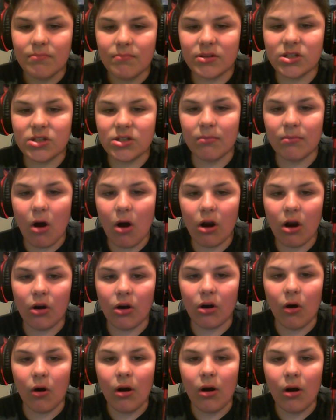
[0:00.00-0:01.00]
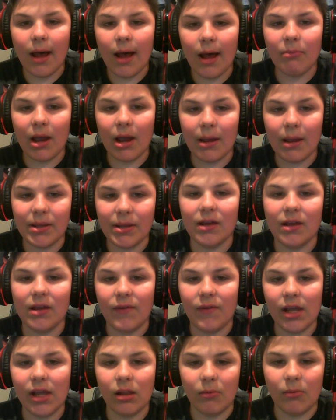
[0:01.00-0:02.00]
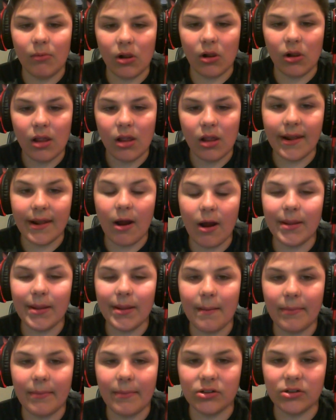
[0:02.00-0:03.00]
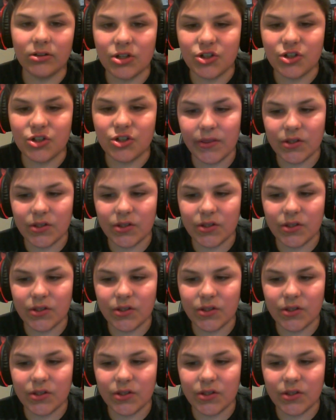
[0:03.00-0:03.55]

tomorrow I might be available and I'll be able to join the